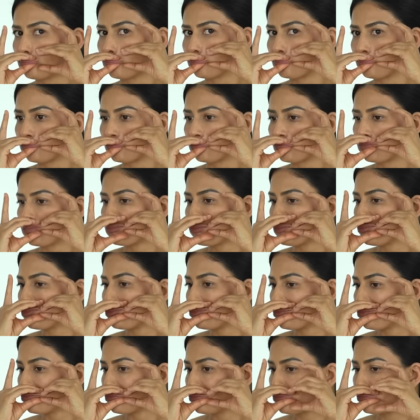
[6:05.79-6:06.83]

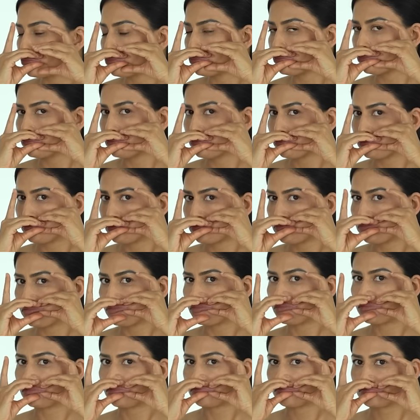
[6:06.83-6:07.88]

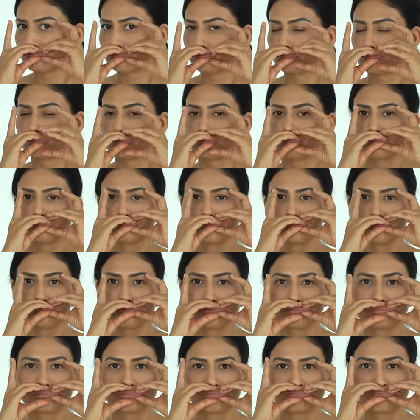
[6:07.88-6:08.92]

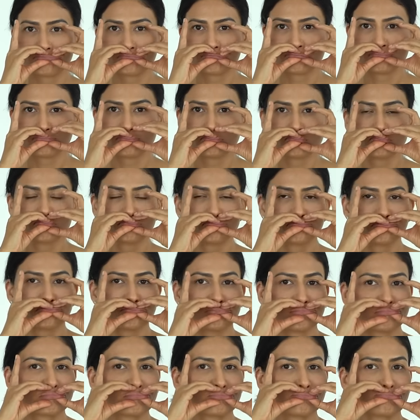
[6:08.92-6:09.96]

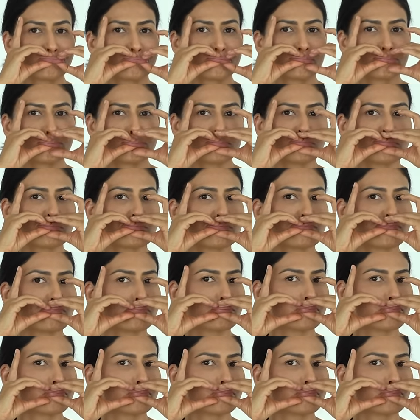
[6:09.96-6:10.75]
(no one is talking)